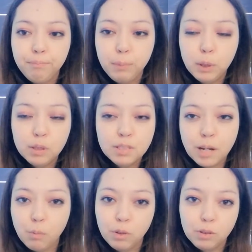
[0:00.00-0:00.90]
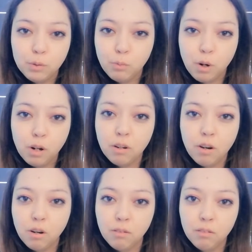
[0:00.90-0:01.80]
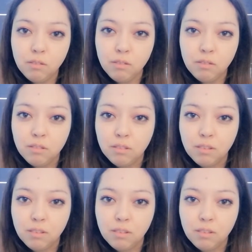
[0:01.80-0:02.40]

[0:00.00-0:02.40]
because I want to work on